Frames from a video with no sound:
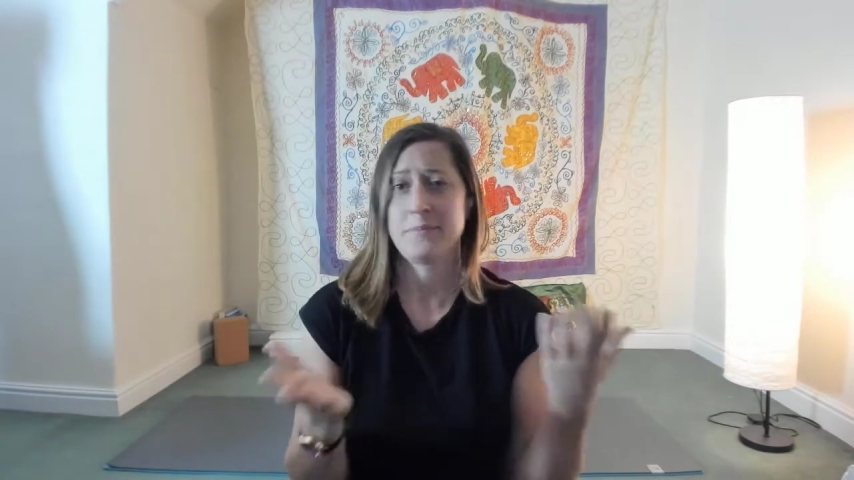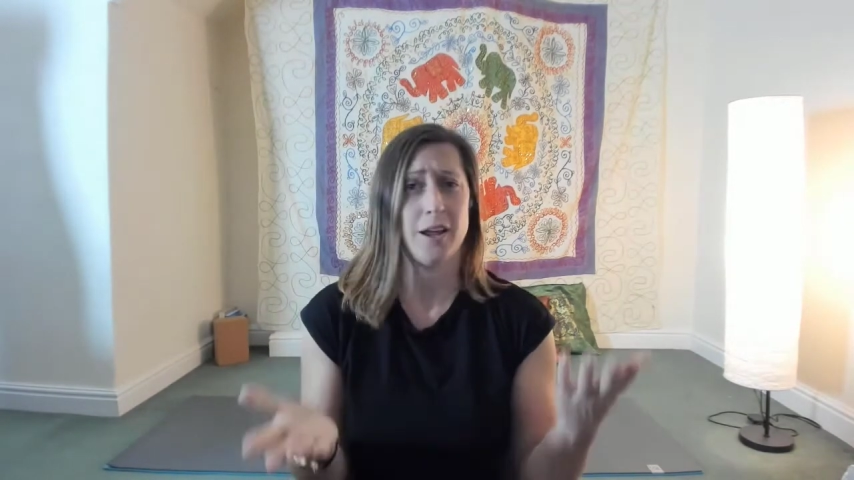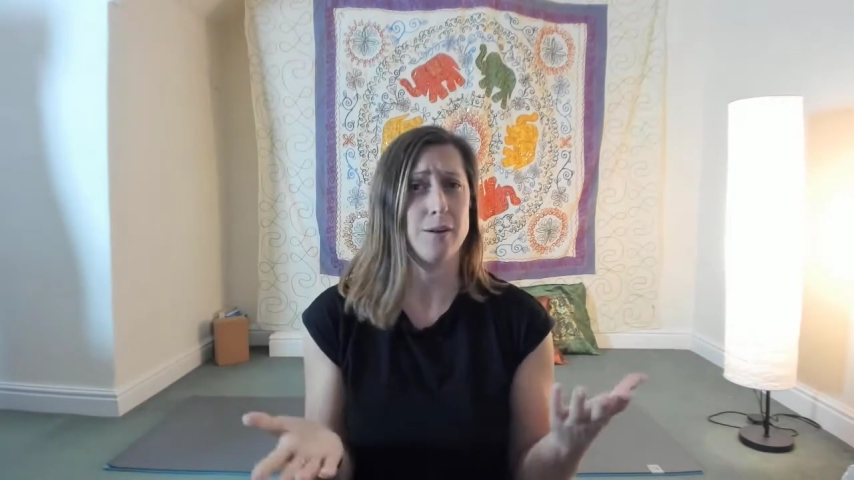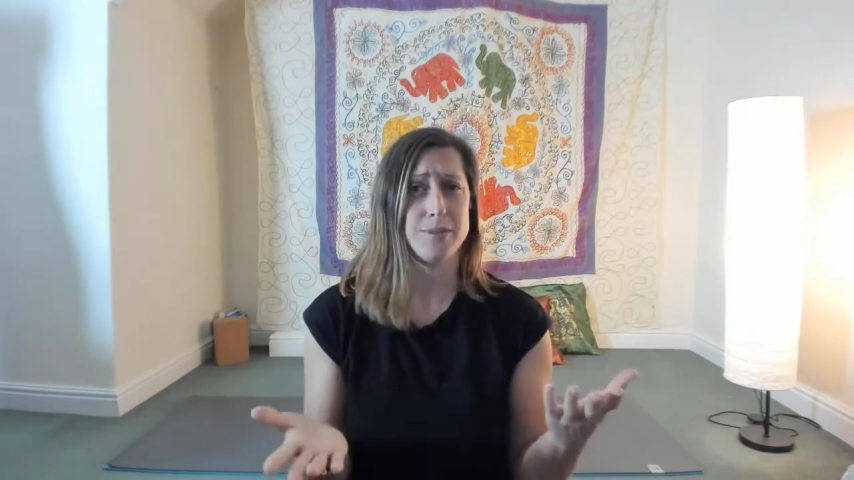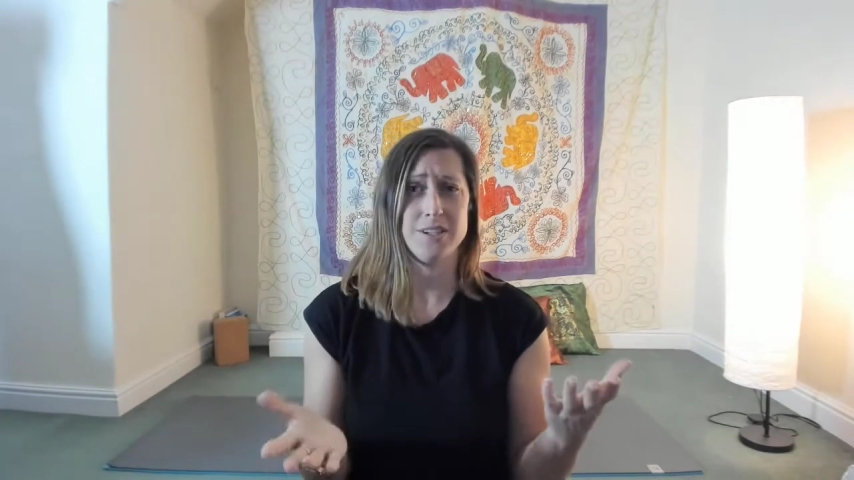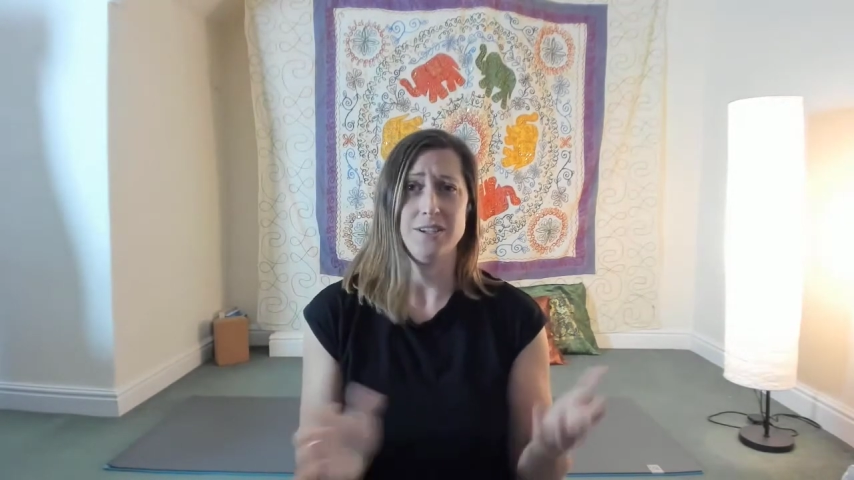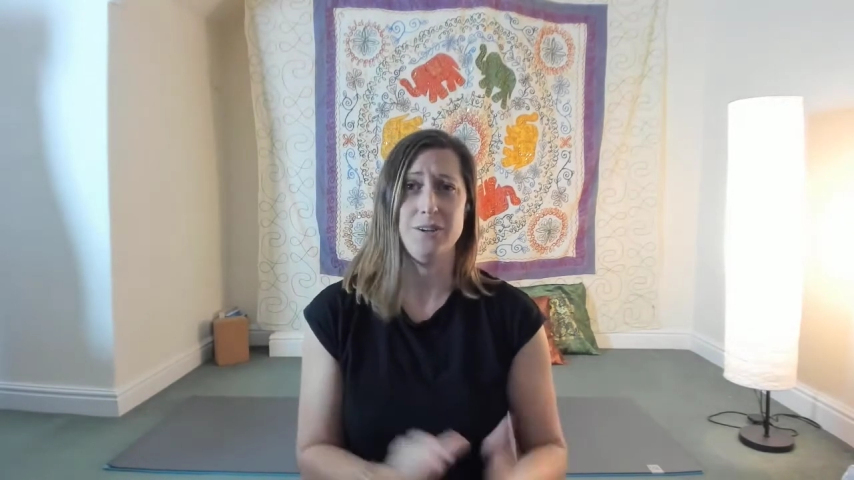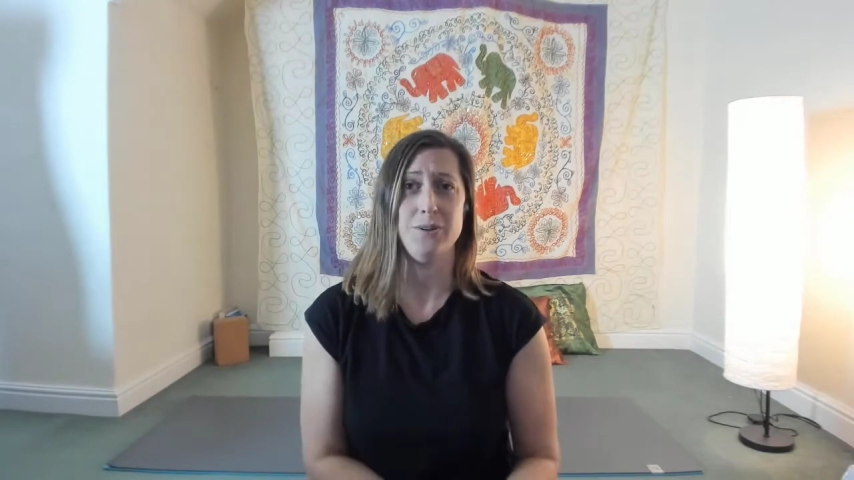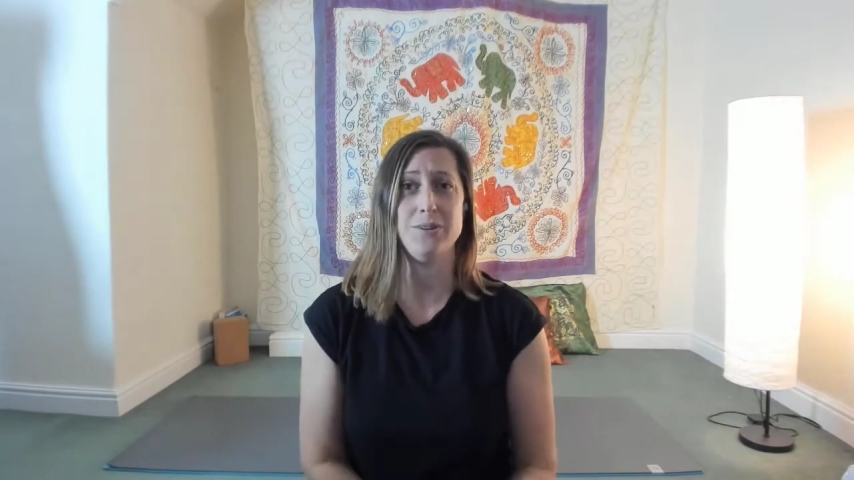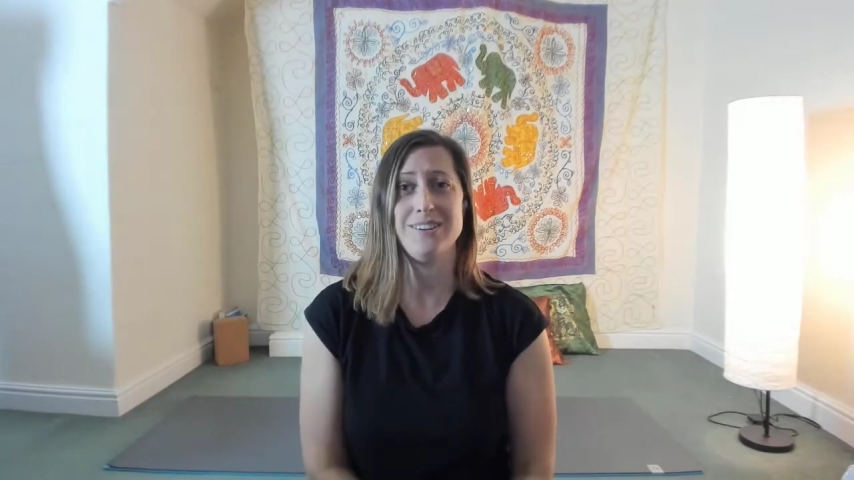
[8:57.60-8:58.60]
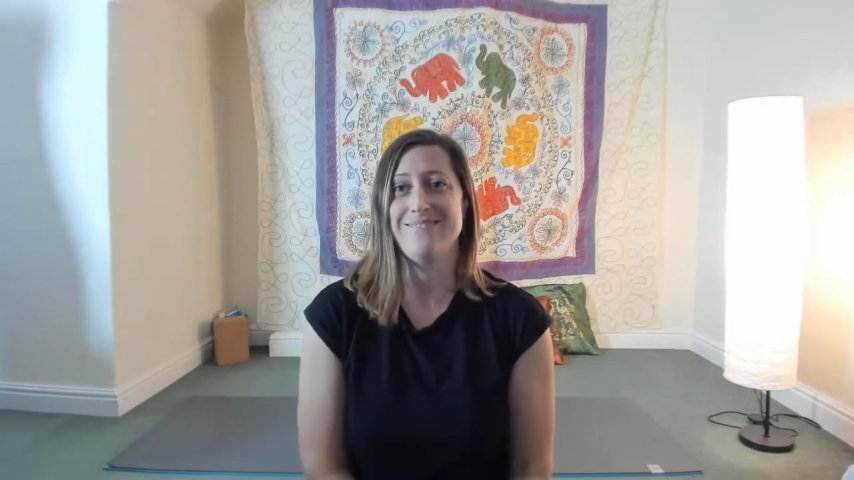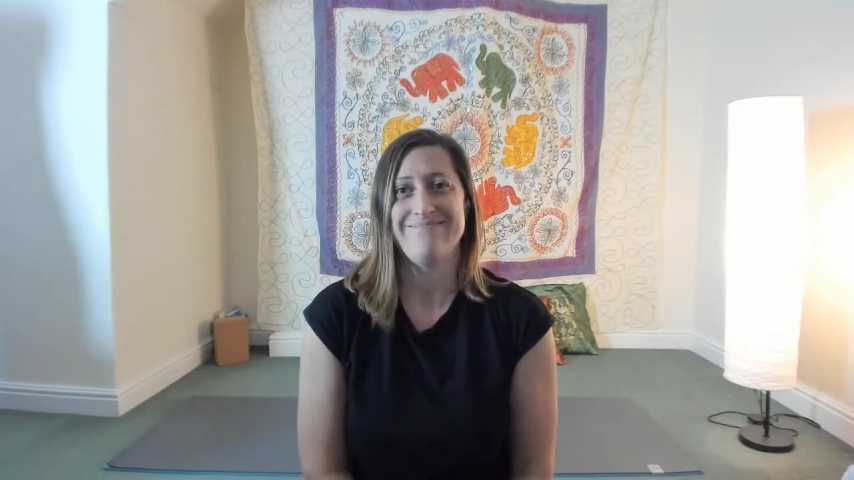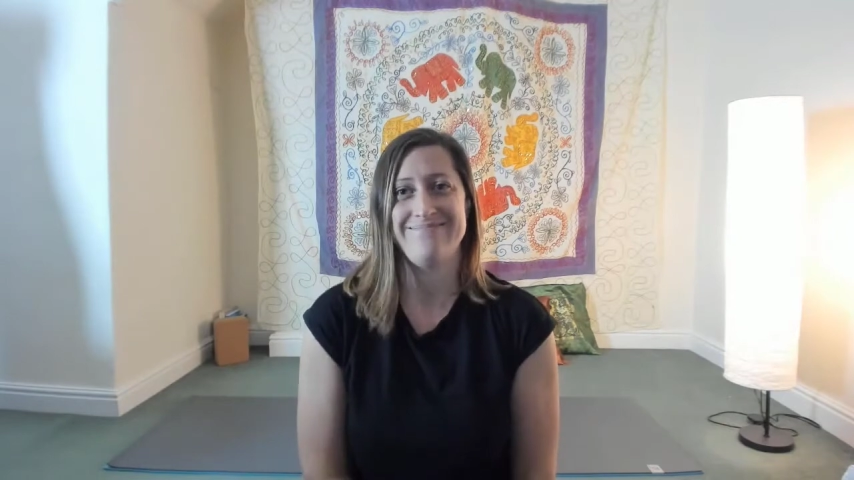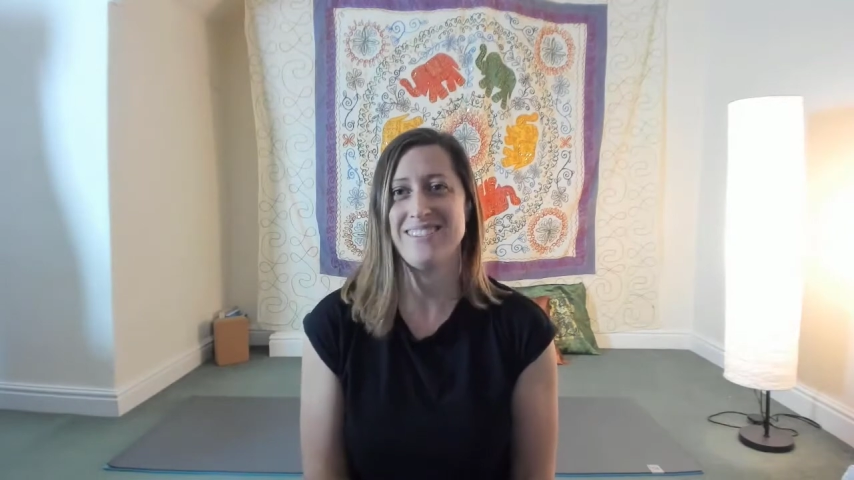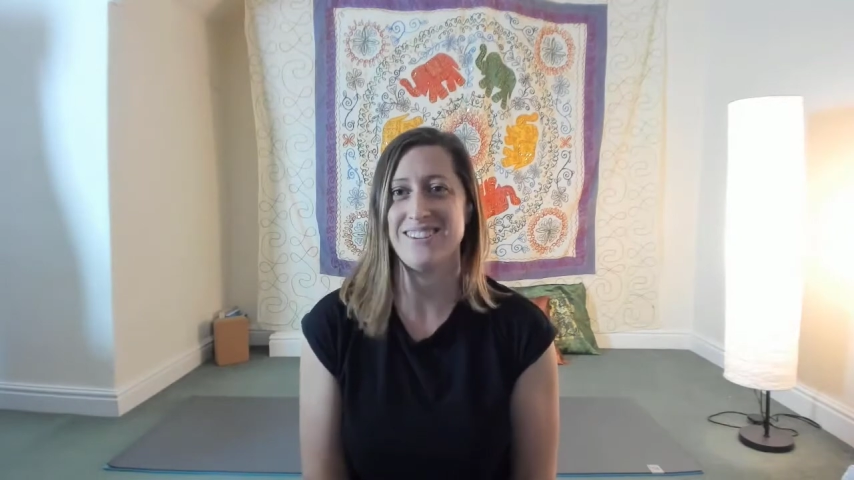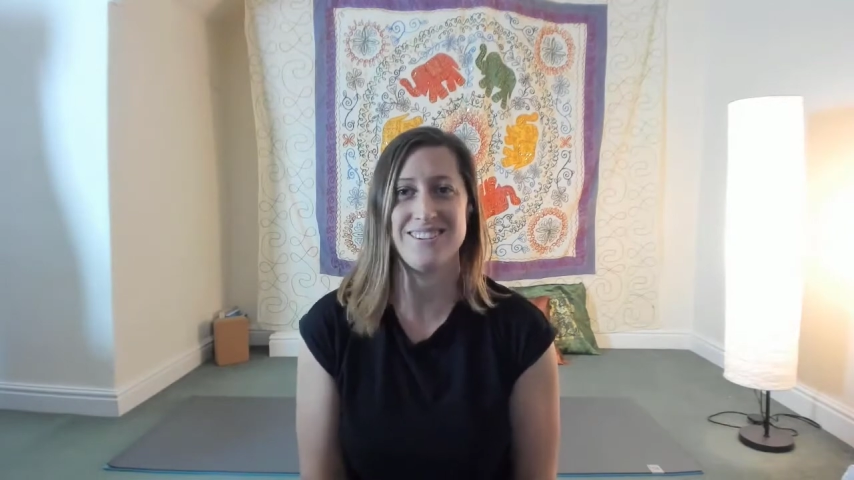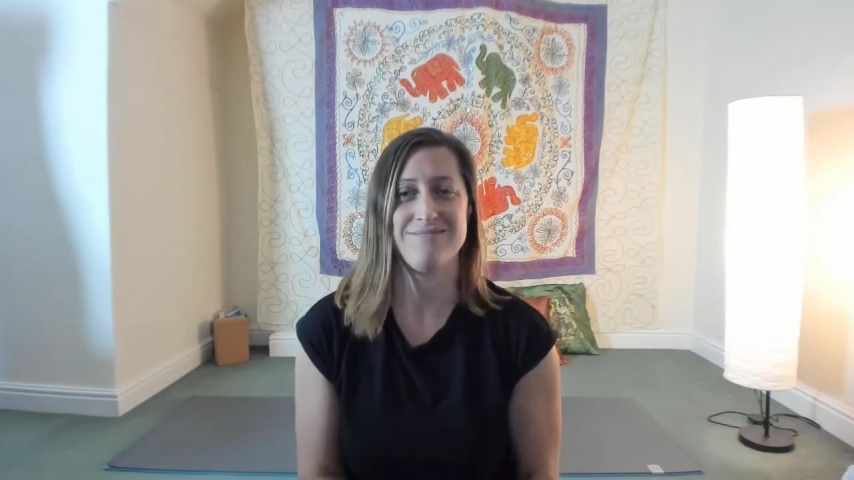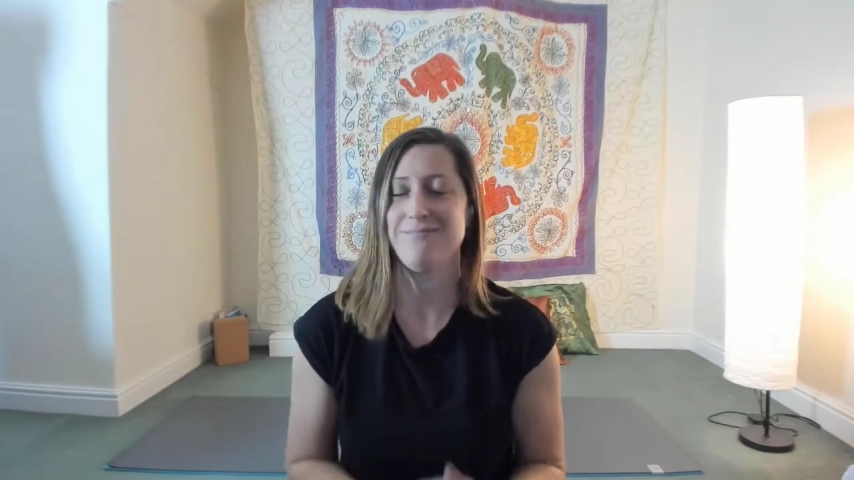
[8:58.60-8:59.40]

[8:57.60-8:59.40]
Up to you. Just